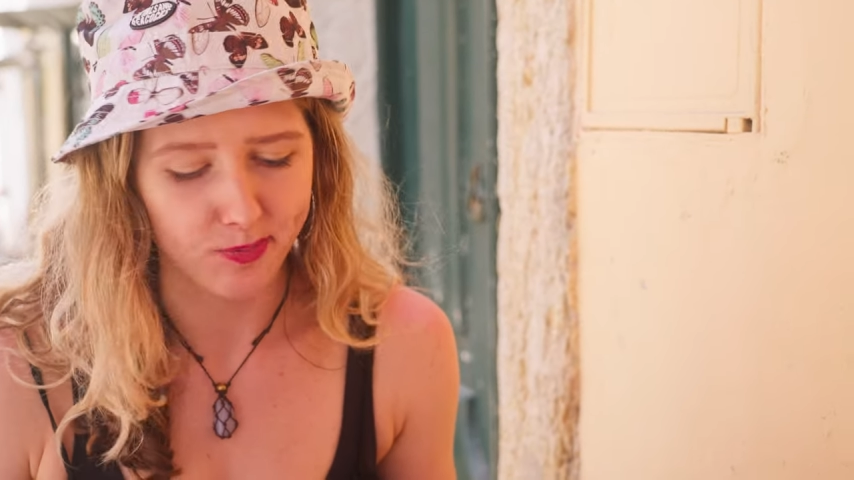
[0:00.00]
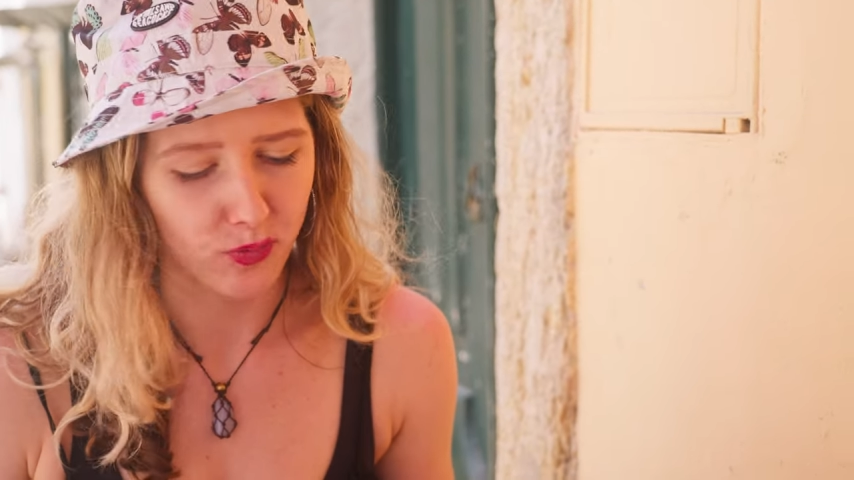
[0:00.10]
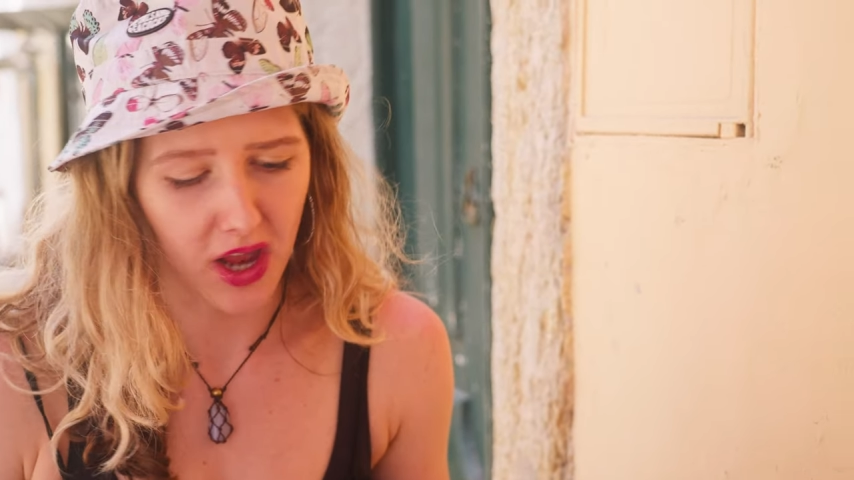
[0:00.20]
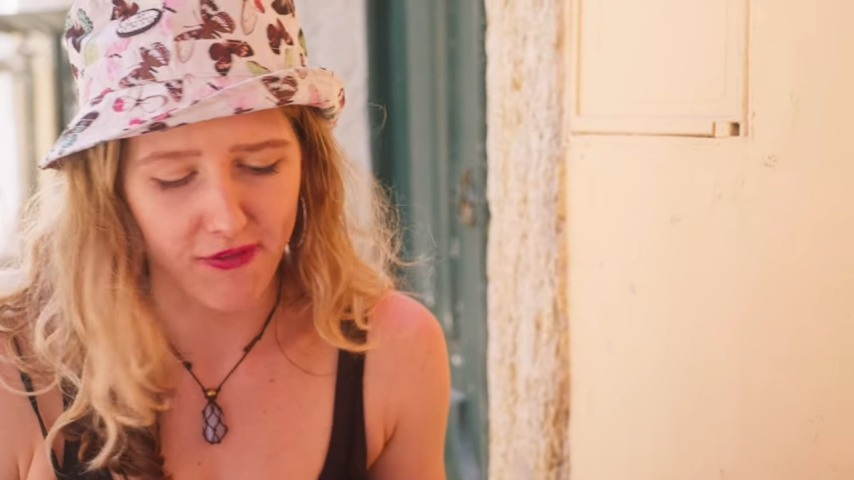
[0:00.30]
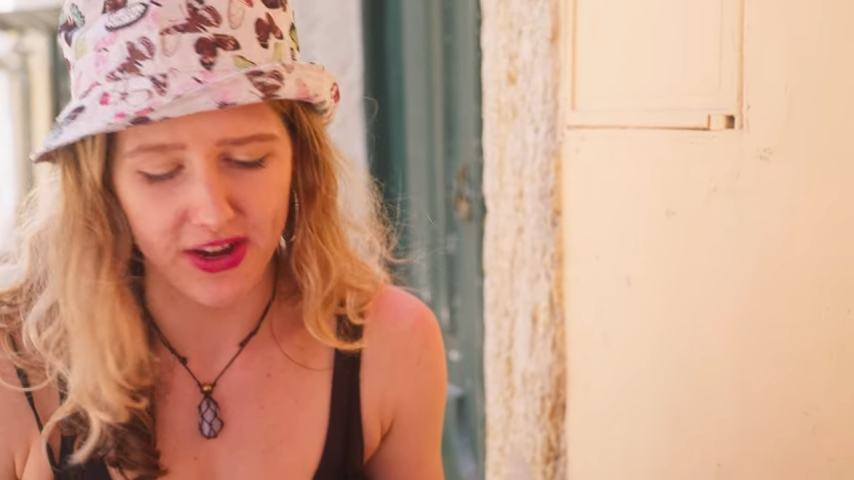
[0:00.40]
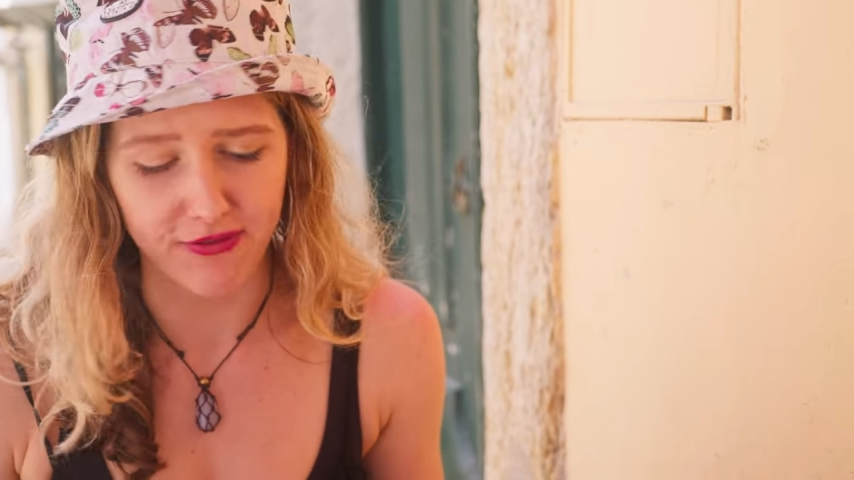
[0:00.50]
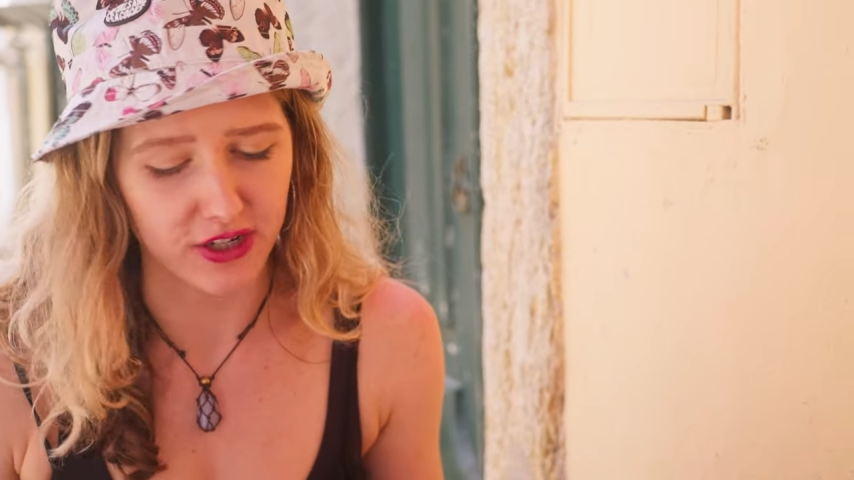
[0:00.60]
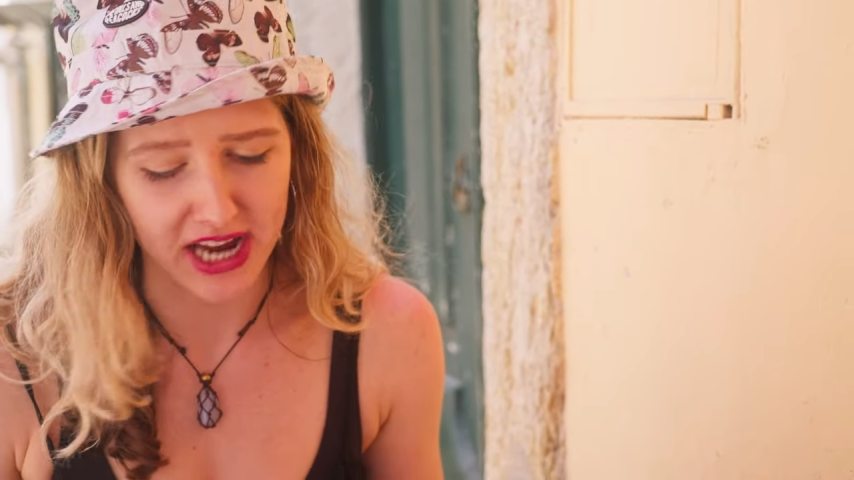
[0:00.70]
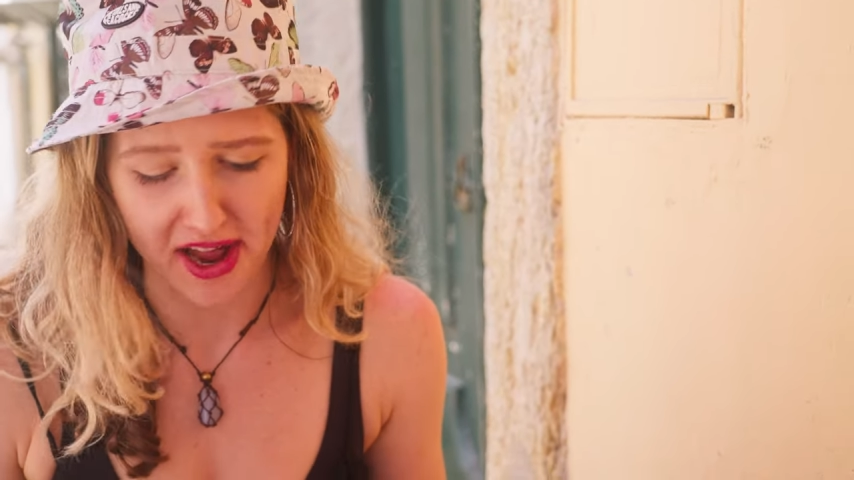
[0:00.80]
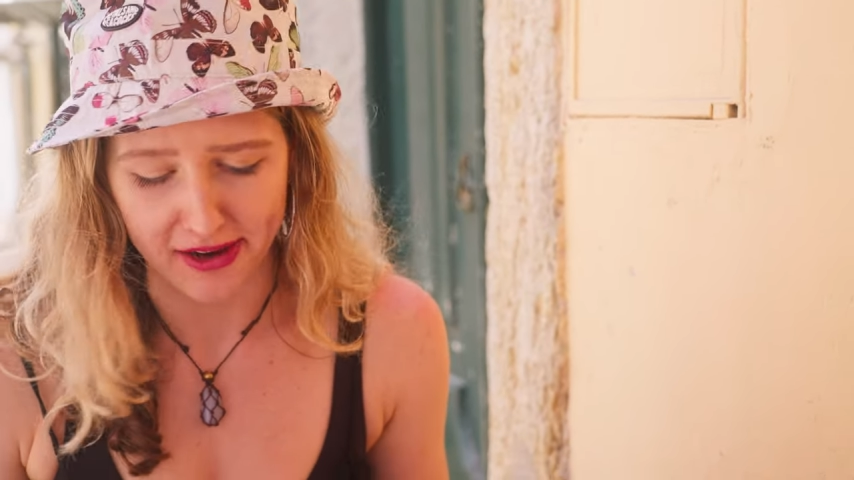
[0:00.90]
I've ever
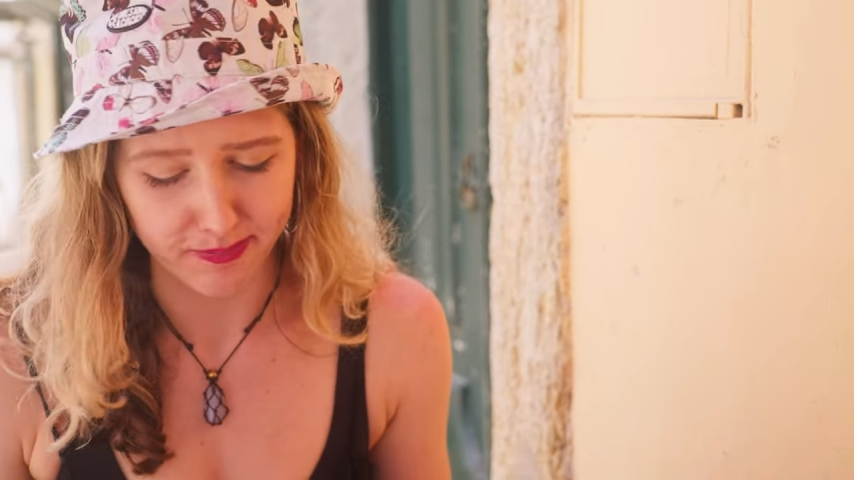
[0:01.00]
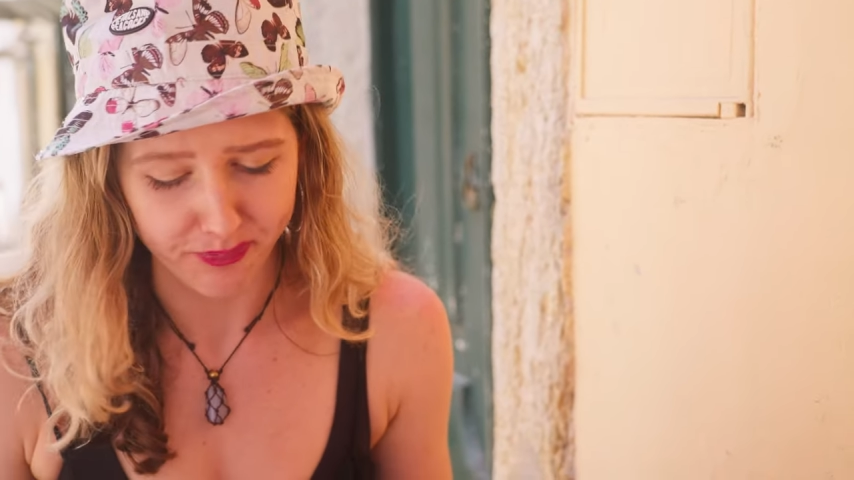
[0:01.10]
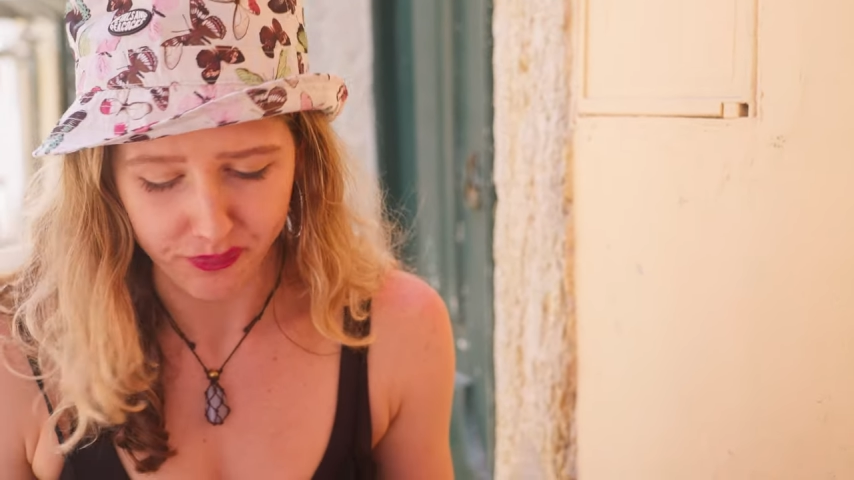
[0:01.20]
had.